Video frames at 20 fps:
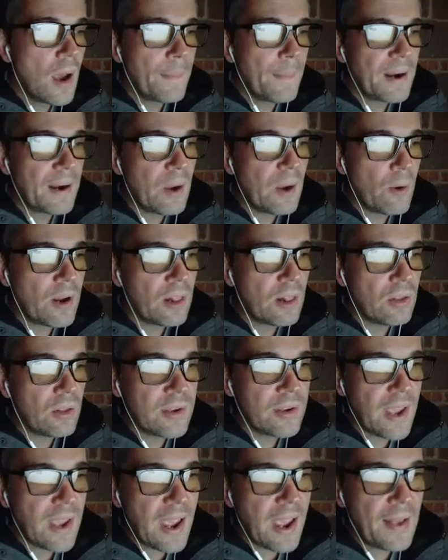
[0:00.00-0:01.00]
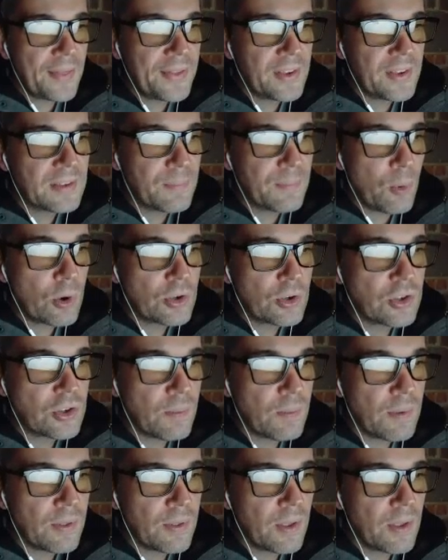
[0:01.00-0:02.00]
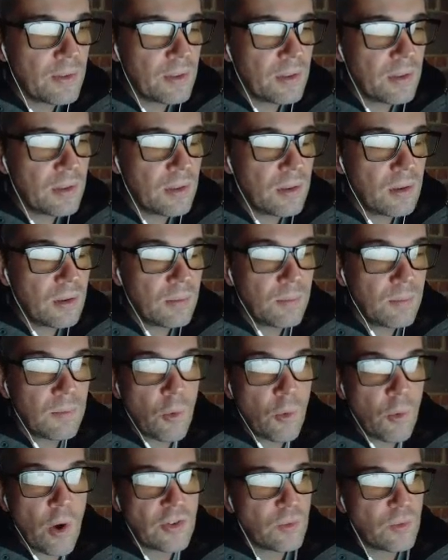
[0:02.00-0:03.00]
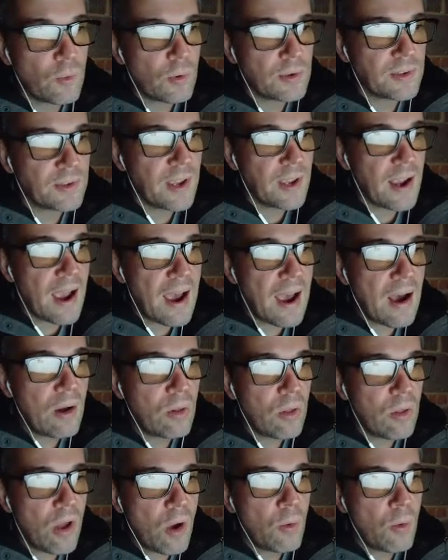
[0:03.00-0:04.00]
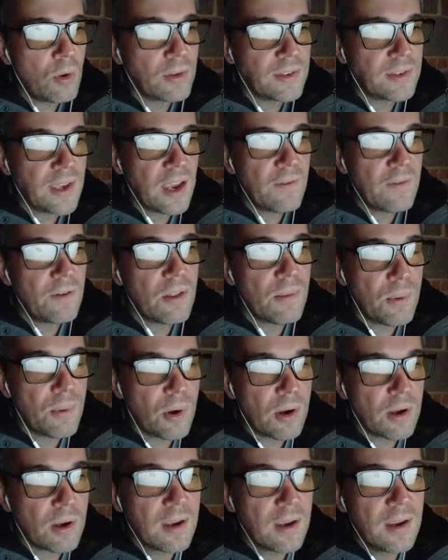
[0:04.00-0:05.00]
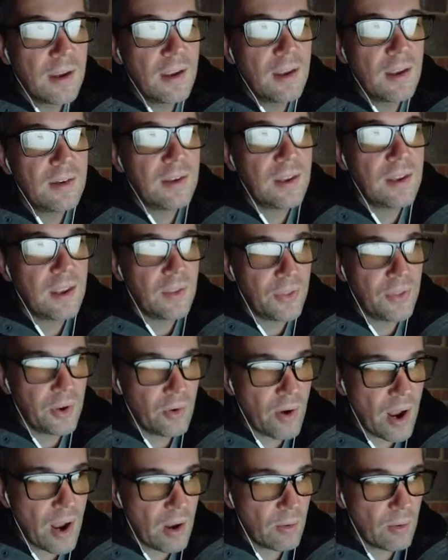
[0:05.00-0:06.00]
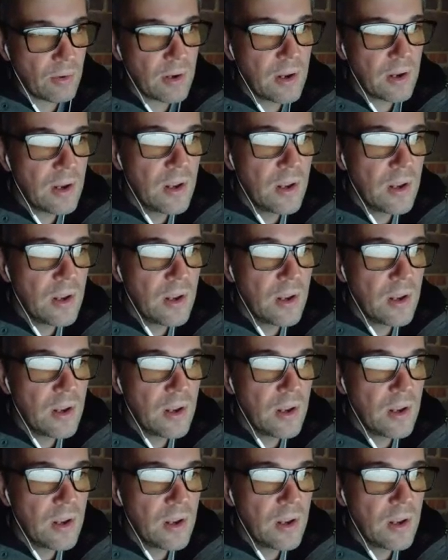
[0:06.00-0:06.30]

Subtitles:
But I want to look at this portion of the question where we're saying how long will it take for the book to hit the ground.